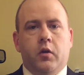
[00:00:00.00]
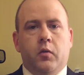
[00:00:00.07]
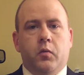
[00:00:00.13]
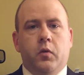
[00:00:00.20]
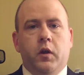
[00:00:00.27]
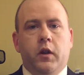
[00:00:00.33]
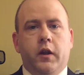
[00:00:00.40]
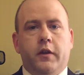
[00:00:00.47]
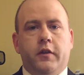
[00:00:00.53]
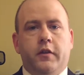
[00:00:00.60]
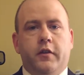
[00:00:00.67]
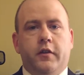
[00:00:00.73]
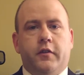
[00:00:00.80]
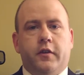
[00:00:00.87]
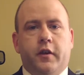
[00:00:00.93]
What I'd like to
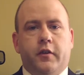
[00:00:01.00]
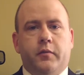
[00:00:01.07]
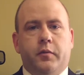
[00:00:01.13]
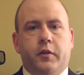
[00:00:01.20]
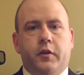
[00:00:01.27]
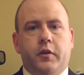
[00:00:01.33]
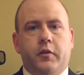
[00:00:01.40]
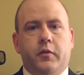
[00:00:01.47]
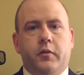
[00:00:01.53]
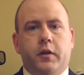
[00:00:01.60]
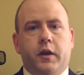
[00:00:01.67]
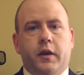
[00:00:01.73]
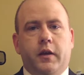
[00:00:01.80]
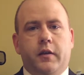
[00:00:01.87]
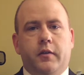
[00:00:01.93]
discuss with you
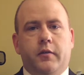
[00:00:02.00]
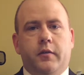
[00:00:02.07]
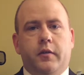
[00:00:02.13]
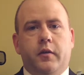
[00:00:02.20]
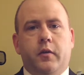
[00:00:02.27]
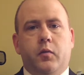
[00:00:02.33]
is